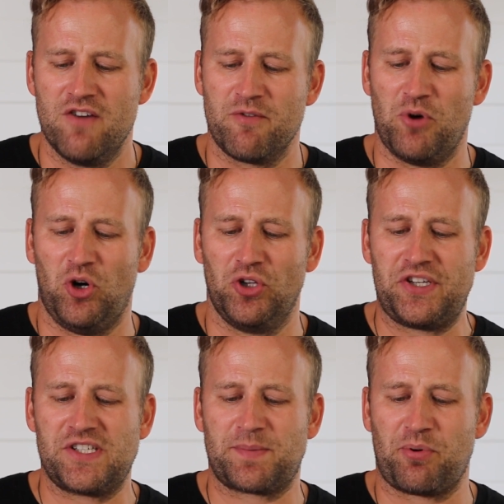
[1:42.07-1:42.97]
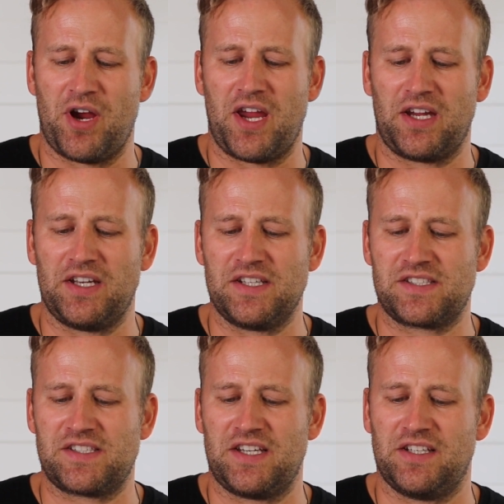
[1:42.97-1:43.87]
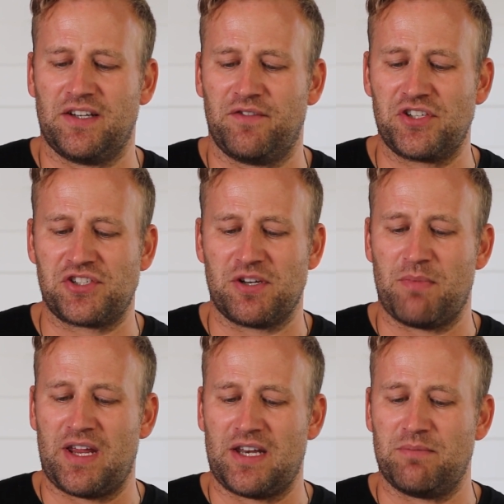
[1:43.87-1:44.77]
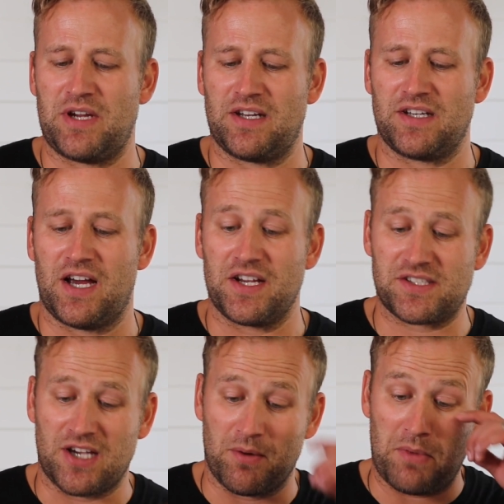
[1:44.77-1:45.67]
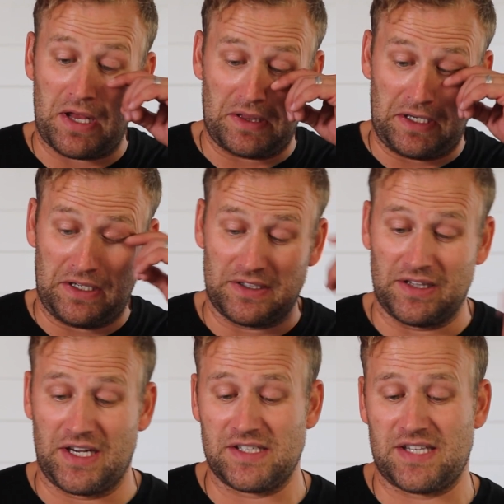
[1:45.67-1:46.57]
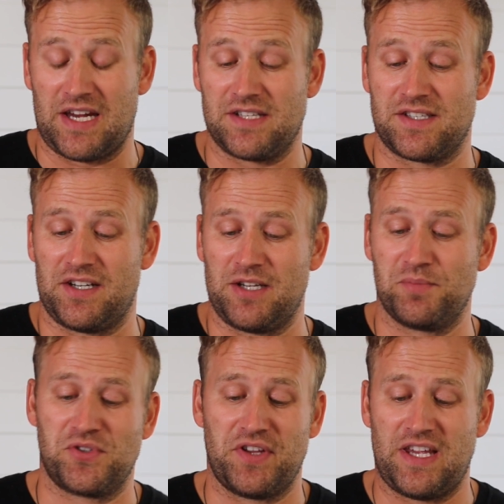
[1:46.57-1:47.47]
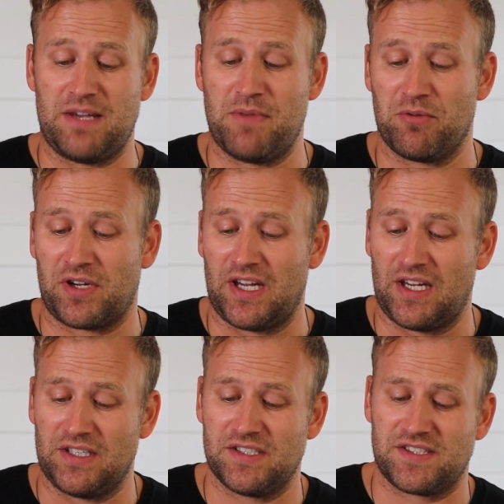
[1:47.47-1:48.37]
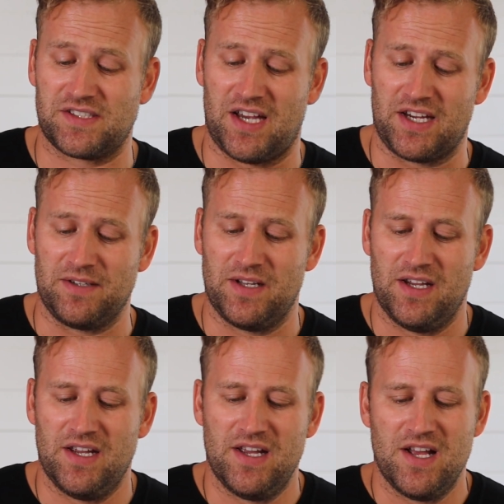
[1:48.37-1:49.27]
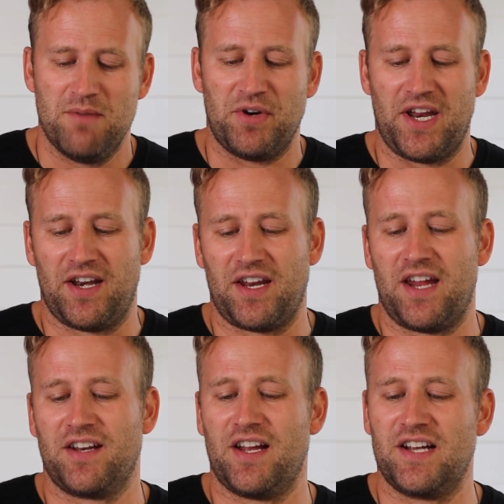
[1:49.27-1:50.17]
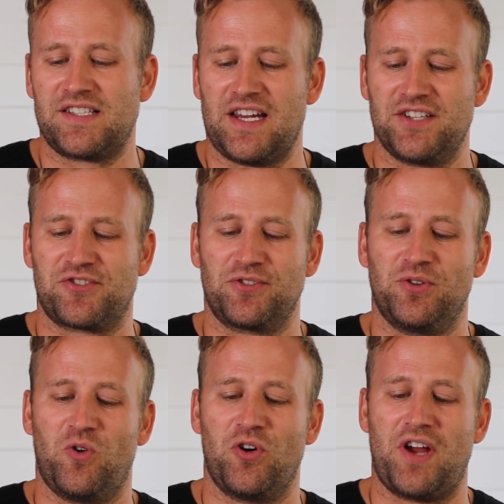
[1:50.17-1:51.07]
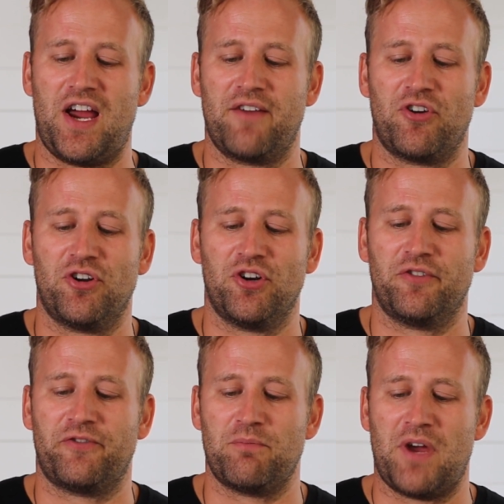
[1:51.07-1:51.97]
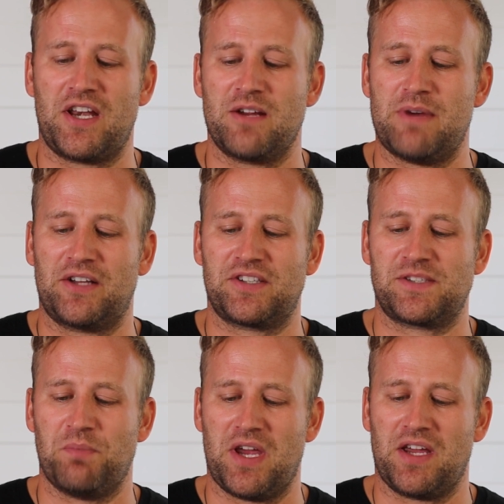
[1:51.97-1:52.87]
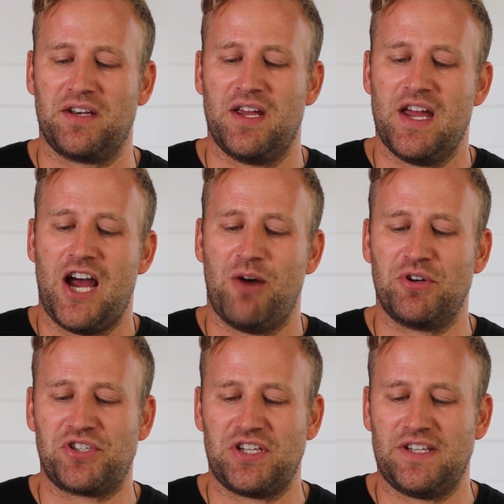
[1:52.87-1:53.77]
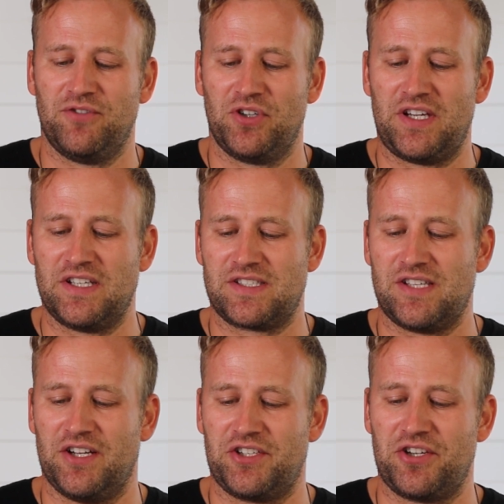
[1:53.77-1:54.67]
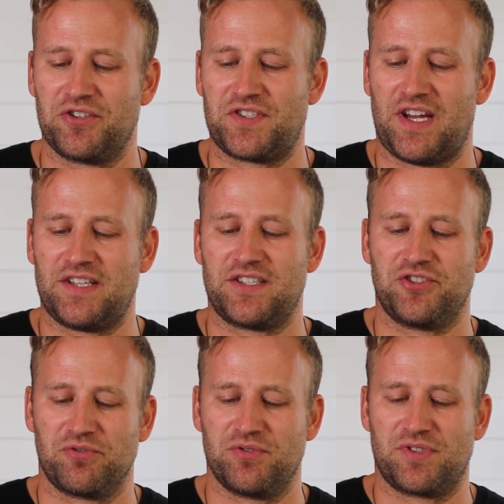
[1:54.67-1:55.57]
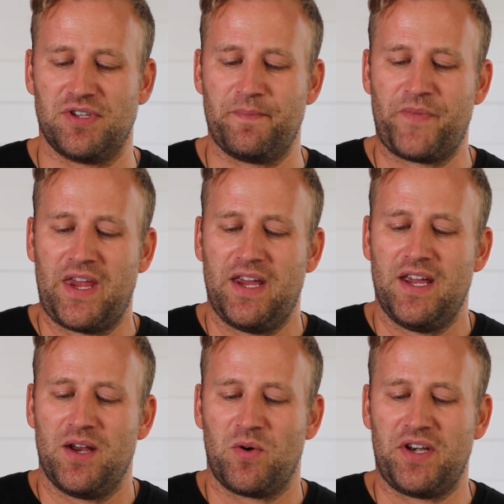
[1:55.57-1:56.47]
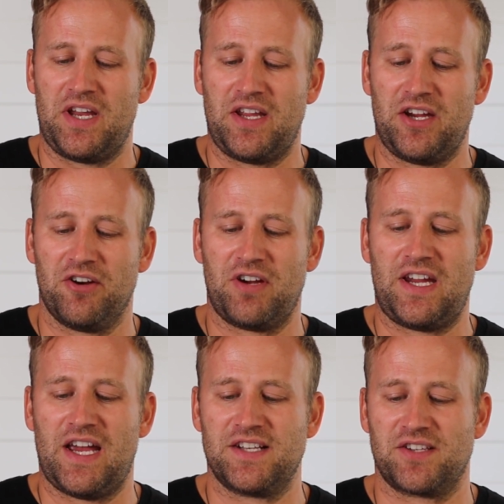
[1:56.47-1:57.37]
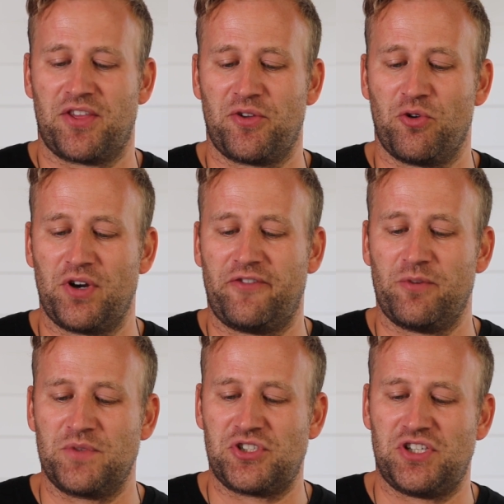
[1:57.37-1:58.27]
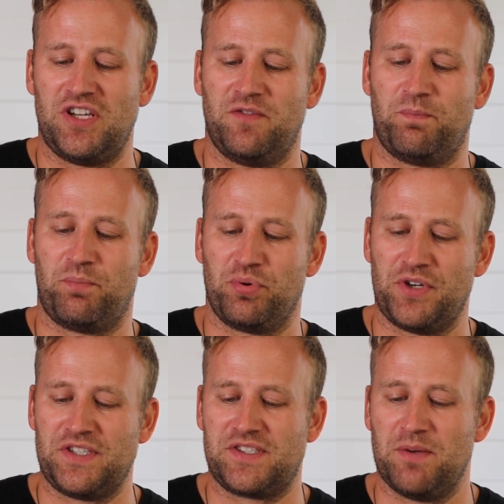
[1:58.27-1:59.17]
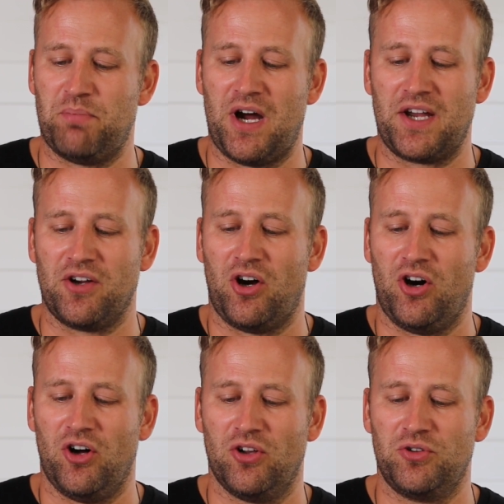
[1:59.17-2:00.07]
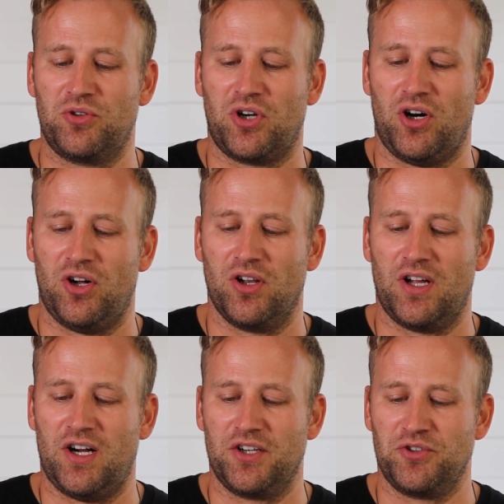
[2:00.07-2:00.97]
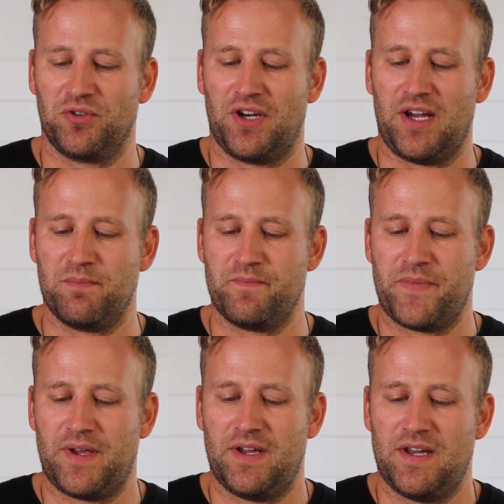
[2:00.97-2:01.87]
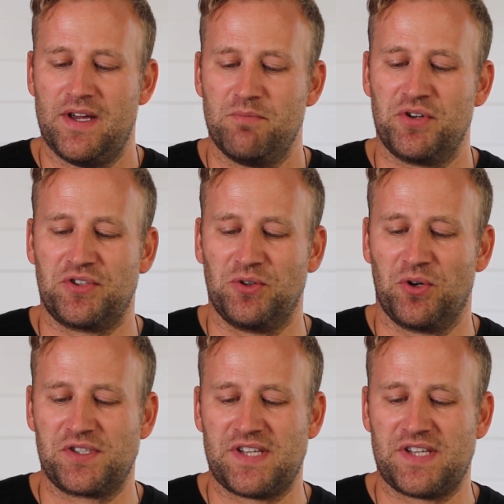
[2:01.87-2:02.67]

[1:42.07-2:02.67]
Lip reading: For behold, he is praying, and he has seen in a vision a man named Ananias come in and lay his hands on him so that he may regain his sight. But Ananias answered, Lord, I have heard from many about this man, how much evil he has done to your saints at Jerusalem. When here he has authority from the chief priest to bind all who call on your name. But the Lord